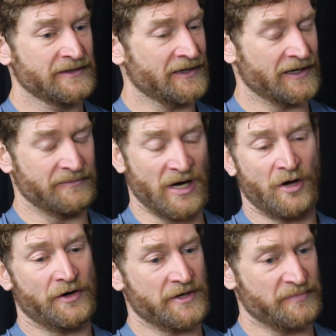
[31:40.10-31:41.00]
um,
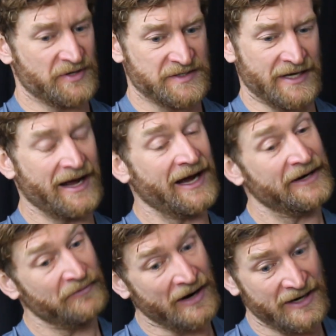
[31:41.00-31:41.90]
100%.
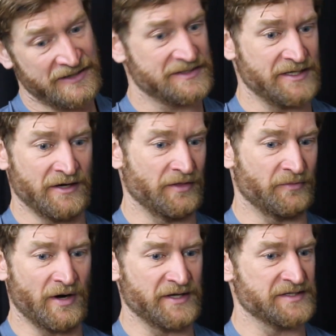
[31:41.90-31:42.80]
Hyrox, you know, the
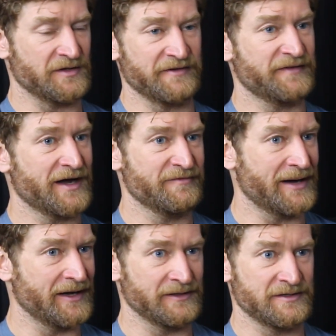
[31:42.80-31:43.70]
running is only five
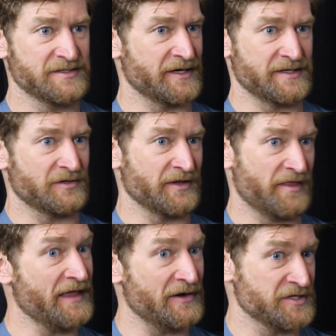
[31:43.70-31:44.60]
miles and it's only
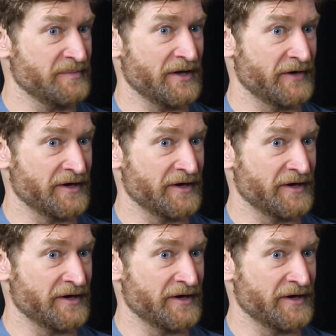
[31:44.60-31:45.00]
1,000 meter